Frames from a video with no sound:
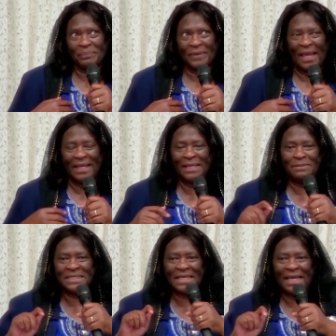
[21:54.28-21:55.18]
I keep
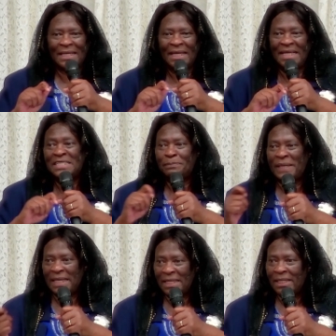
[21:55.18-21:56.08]
saying he's
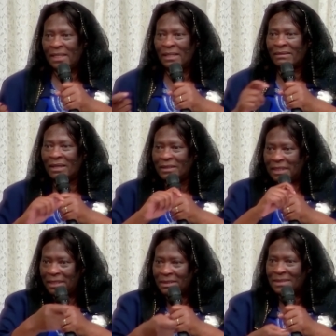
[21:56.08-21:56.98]
peeling the
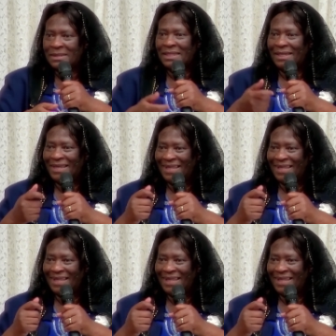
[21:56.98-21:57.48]
onion skin.